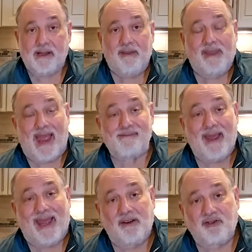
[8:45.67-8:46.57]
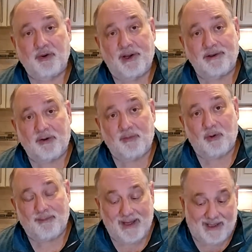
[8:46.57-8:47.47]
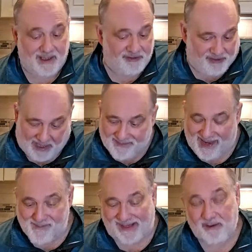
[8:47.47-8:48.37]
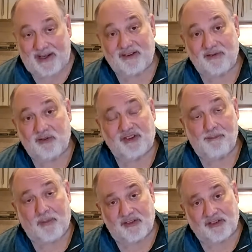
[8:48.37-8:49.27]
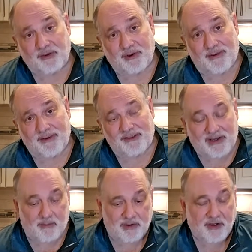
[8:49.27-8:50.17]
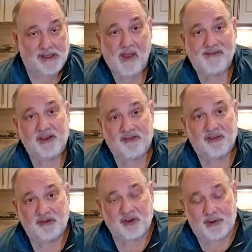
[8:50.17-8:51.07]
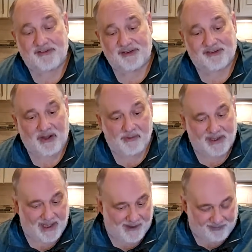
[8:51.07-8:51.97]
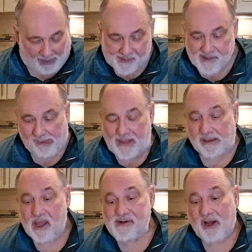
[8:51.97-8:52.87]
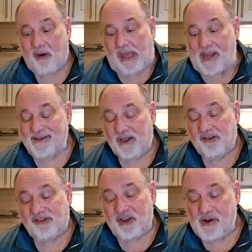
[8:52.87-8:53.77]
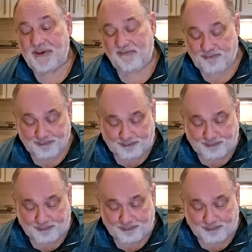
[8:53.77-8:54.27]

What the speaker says: they may enjoy a little more mayonnaise. They may like some mustard on their sandwich. These are the choices that we have. Okay, so